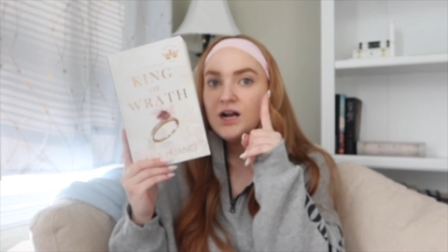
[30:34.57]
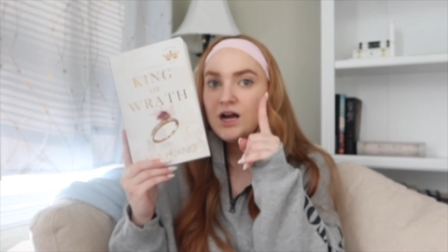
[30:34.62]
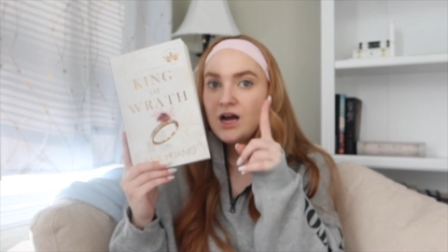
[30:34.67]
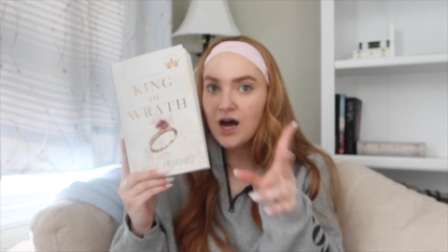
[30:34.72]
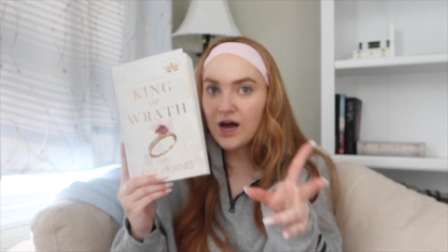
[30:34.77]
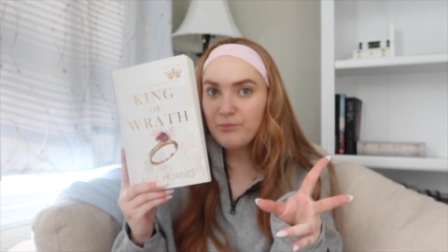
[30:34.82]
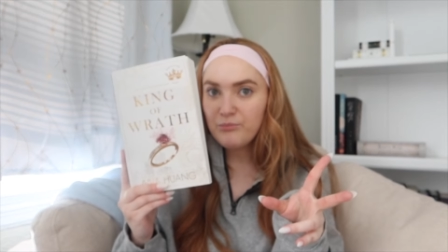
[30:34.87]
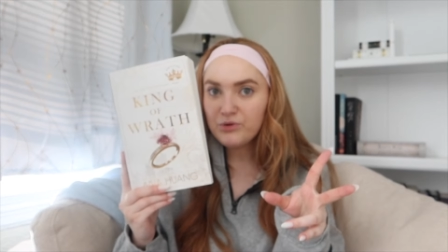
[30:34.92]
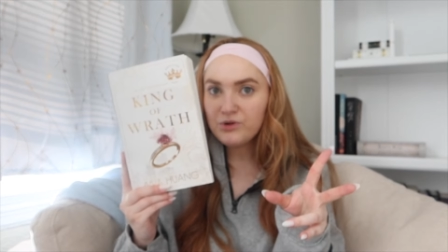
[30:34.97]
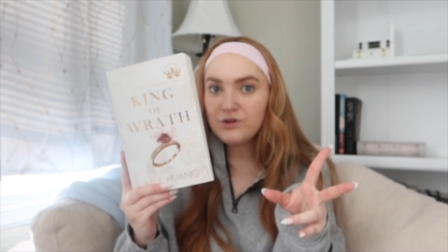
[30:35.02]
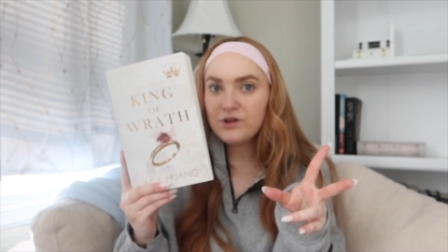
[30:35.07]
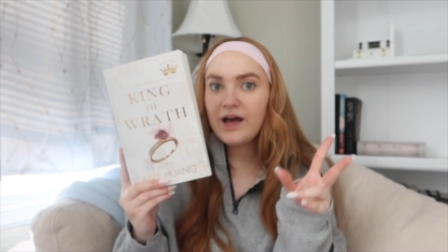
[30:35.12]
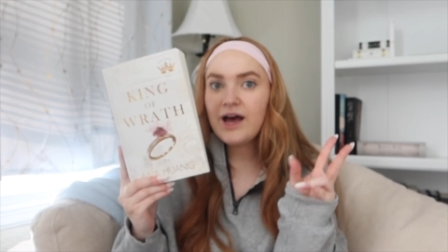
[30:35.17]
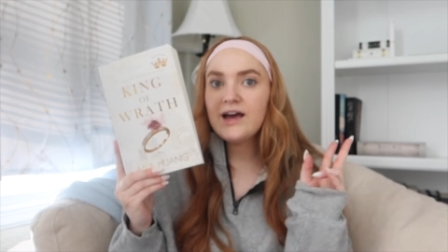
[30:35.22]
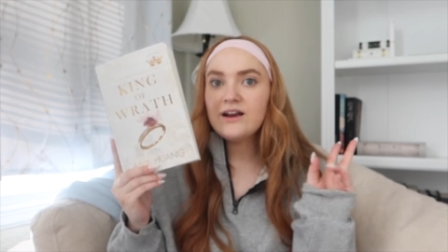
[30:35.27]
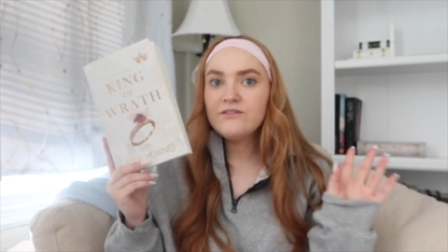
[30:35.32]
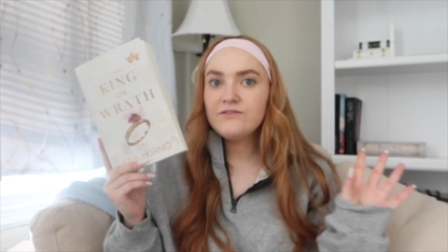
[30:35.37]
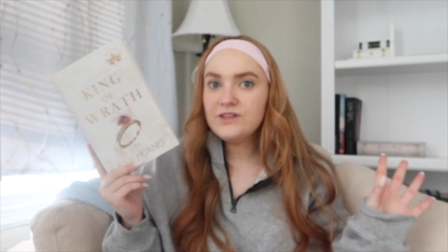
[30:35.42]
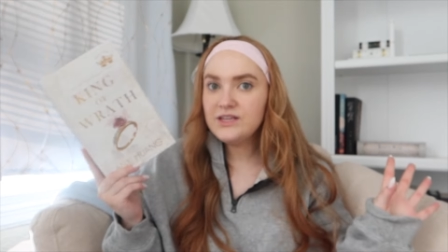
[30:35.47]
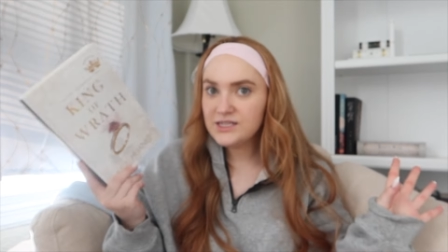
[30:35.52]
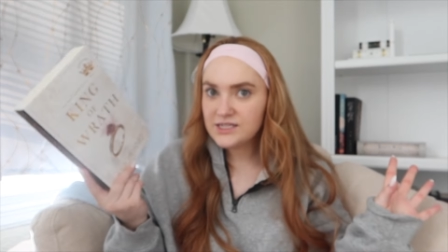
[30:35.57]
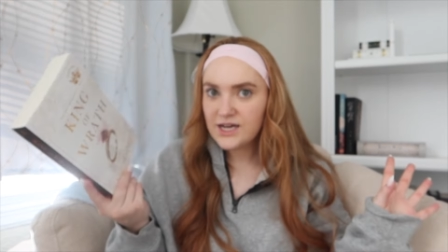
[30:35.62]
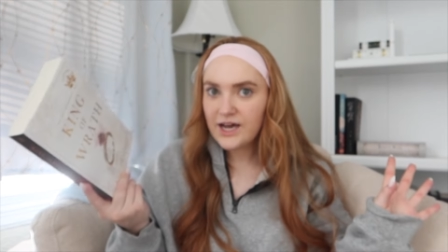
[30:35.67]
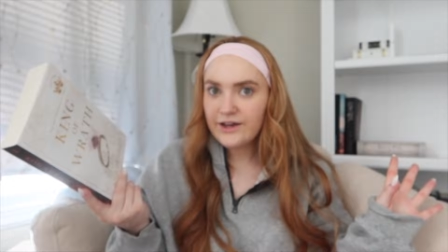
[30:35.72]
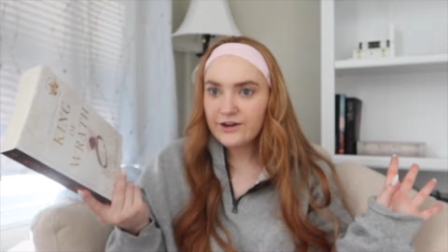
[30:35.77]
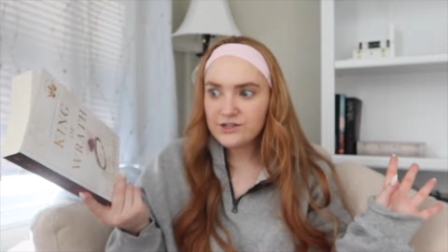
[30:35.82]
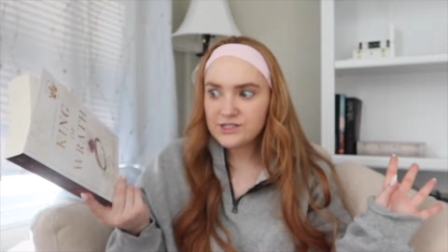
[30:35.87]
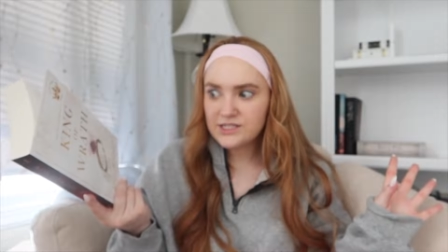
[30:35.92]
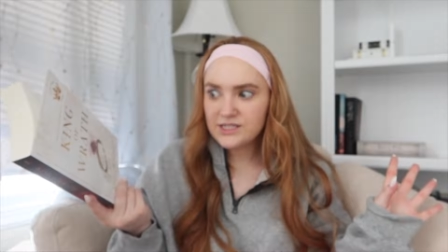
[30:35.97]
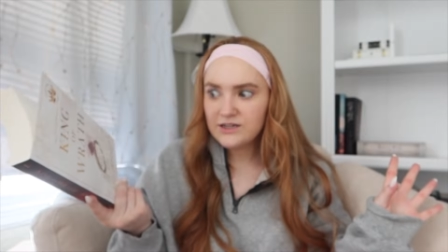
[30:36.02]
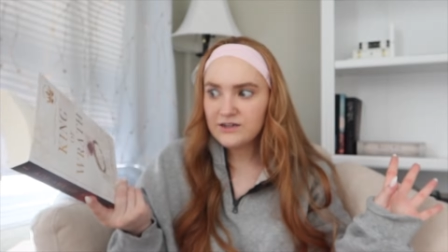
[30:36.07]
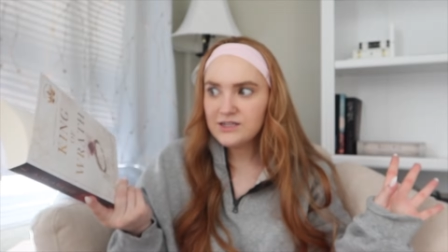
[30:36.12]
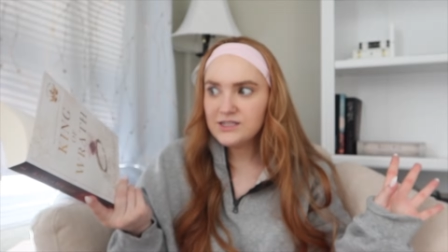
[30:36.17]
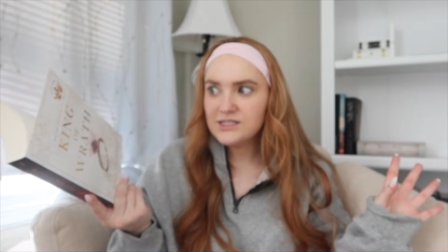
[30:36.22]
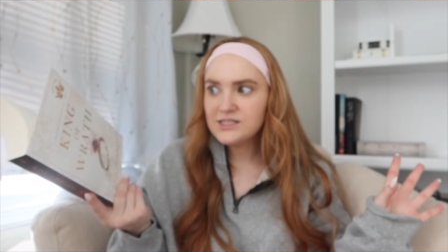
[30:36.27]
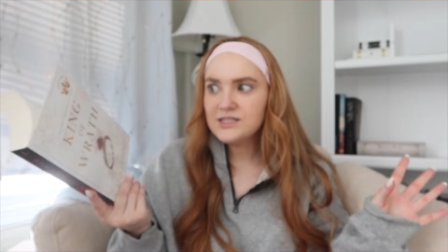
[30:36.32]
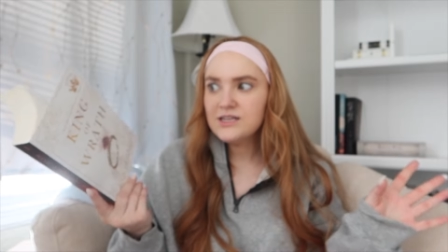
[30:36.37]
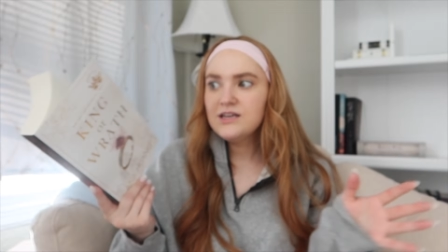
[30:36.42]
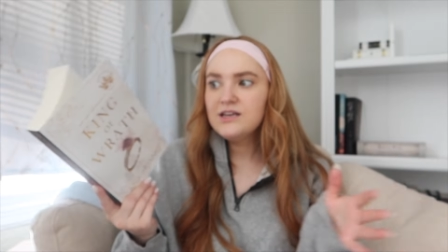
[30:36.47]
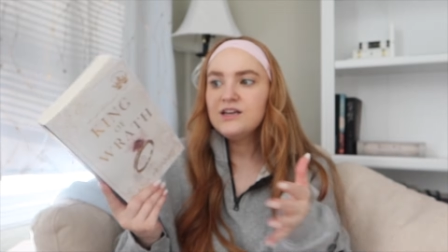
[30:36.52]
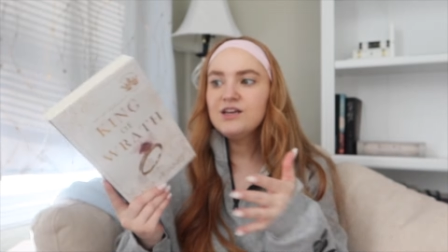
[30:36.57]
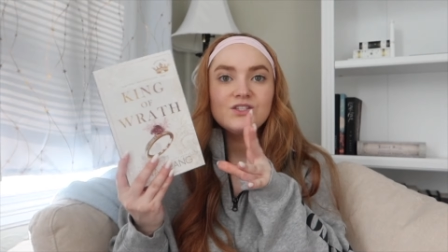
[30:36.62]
couple out of the entire series.